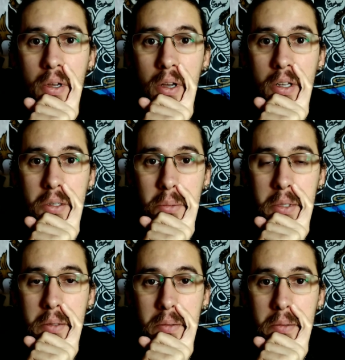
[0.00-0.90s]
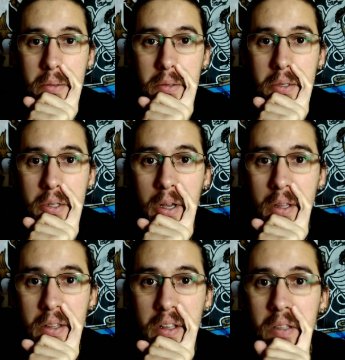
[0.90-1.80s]
has been
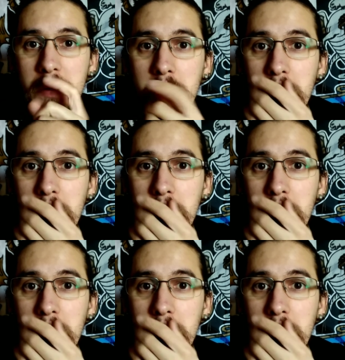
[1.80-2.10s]
said that